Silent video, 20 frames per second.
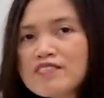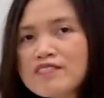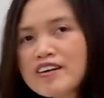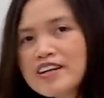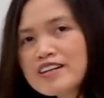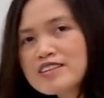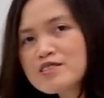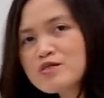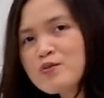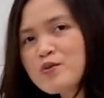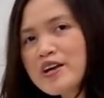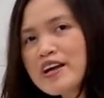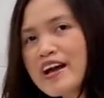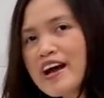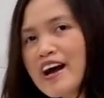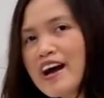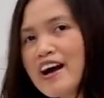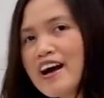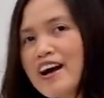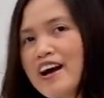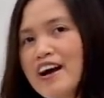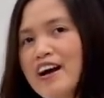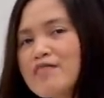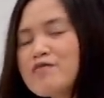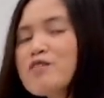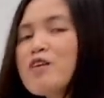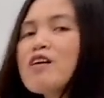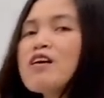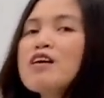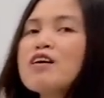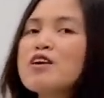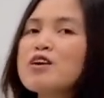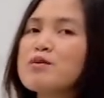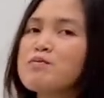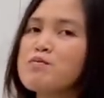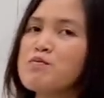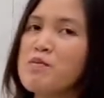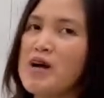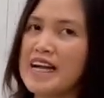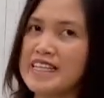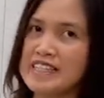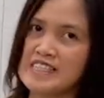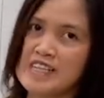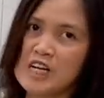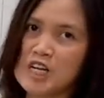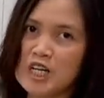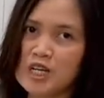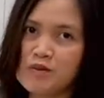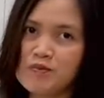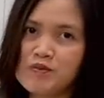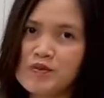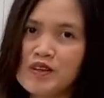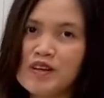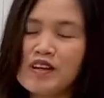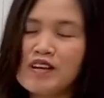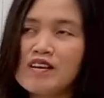of us, we have our bathtub.